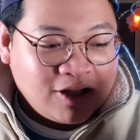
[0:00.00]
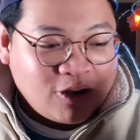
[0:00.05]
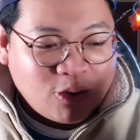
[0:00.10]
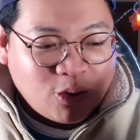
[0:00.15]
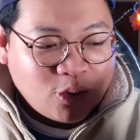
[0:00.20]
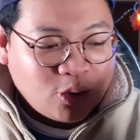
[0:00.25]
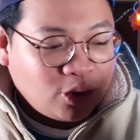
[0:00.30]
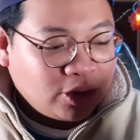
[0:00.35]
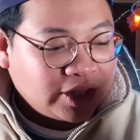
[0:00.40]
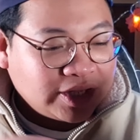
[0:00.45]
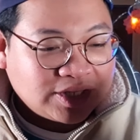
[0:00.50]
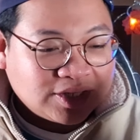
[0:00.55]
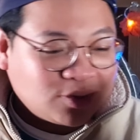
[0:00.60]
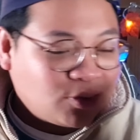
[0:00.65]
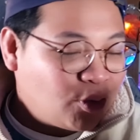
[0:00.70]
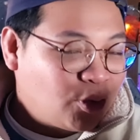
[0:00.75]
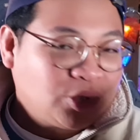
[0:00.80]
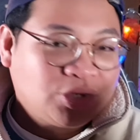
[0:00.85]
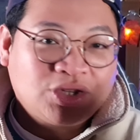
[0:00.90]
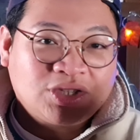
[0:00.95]
All these
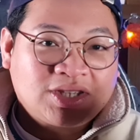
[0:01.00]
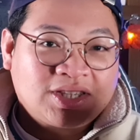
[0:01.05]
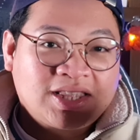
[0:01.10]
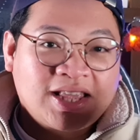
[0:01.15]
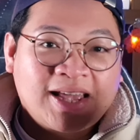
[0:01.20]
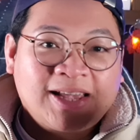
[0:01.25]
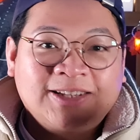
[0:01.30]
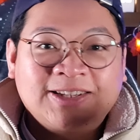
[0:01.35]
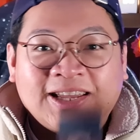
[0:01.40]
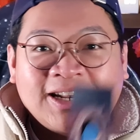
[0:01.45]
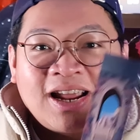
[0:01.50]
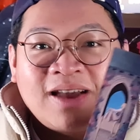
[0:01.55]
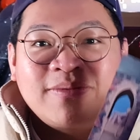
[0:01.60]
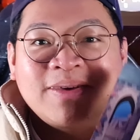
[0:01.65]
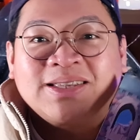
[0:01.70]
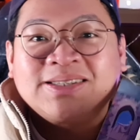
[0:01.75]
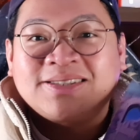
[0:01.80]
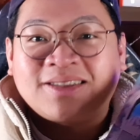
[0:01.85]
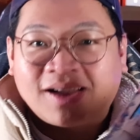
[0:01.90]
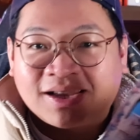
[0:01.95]
gorgeous things, and I'm
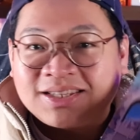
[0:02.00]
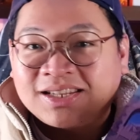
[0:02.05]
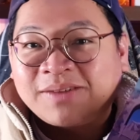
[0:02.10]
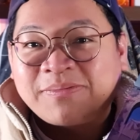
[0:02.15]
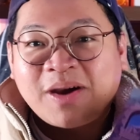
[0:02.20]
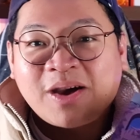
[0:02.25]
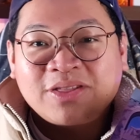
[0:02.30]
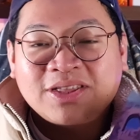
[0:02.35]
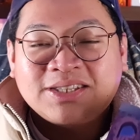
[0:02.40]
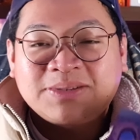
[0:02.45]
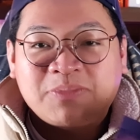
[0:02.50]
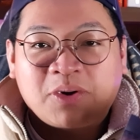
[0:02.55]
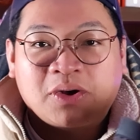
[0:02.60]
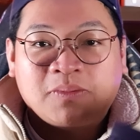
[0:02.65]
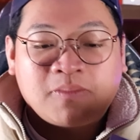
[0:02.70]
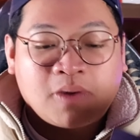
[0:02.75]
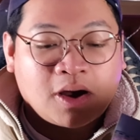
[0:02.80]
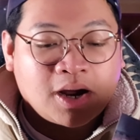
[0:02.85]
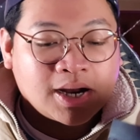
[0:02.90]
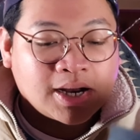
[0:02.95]
excited about this
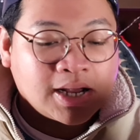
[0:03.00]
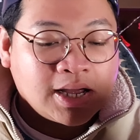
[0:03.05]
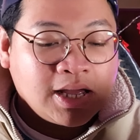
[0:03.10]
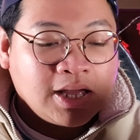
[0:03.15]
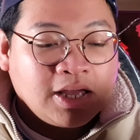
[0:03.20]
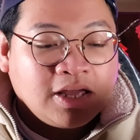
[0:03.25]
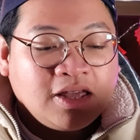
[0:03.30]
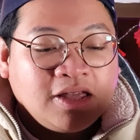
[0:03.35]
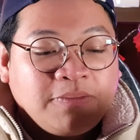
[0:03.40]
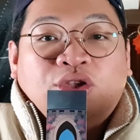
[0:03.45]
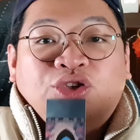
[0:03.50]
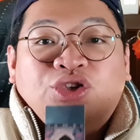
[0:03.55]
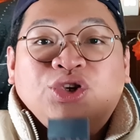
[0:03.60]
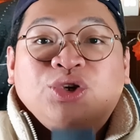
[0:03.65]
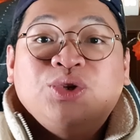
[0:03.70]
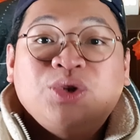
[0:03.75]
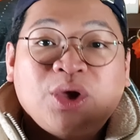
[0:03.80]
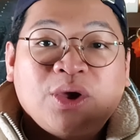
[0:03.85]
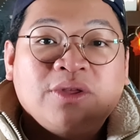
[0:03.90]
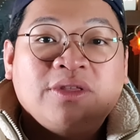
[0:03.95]
bookmark.
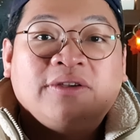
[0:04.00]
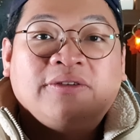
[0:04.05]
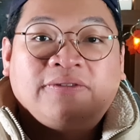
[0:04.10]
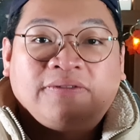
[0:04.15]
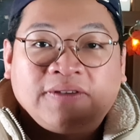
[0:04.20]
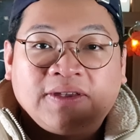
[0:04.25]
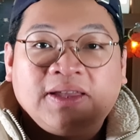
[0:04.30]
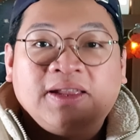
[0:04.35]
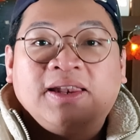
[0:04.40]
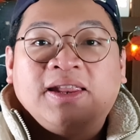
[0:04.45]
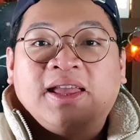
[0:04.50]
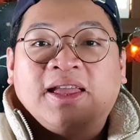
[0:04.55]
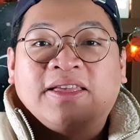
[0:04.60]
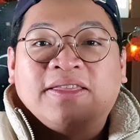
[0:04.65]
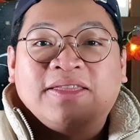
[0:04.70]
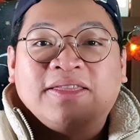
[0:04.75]
You know the feeling